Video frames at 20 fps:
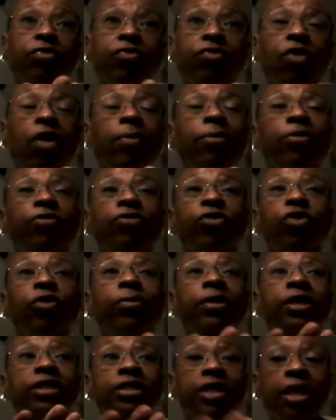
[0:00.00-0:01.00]
rubber floor
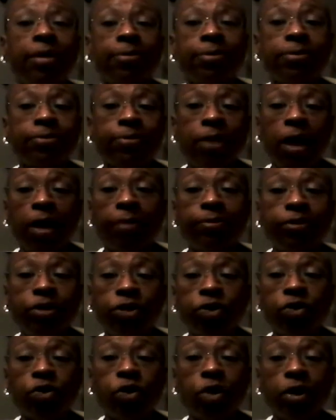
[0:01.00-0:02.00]
but it's not
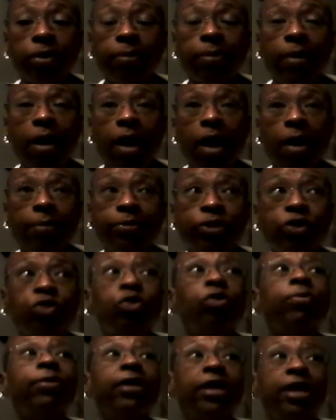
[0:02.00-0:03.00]
absorb
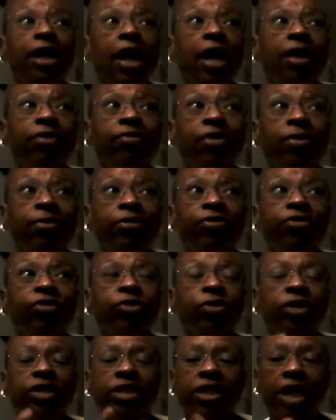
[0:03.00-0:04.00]
absorbing kind of rubber
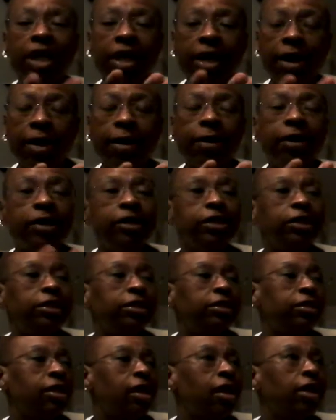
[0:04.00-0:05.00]
floor it's like a
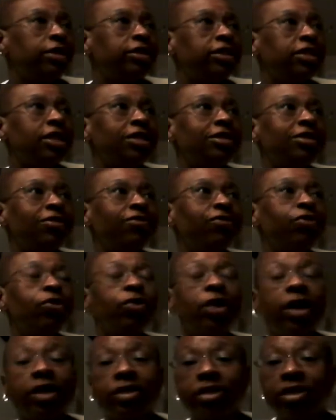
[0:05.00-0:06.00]
it's it's a
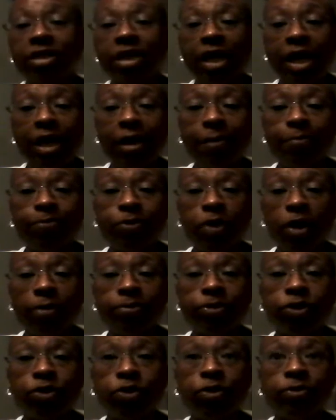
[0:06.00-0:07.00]
floor actually that
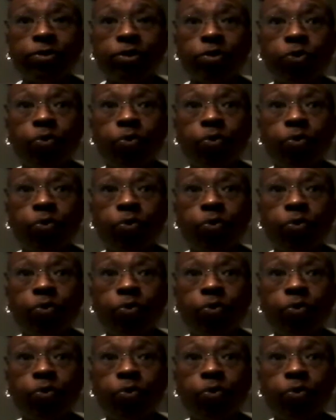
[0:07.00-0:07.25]
absorbs